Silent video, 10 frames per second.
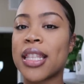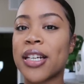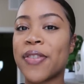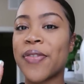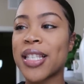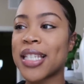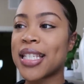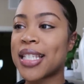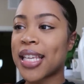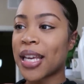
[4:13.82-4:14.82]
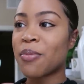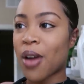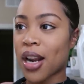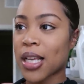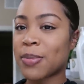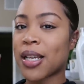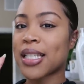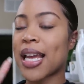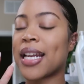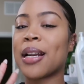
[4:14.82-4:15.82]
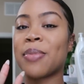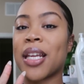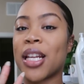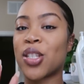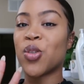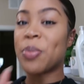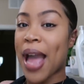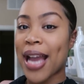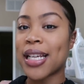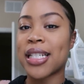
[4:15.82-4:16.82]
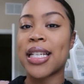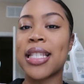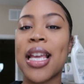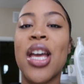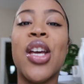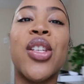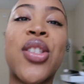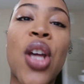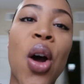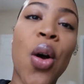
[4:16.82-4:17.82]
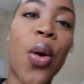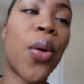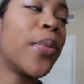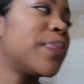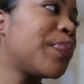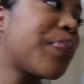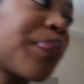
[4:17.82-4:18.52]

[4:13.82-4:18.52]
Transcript: the Fenty skin products because I ended up getting two packages so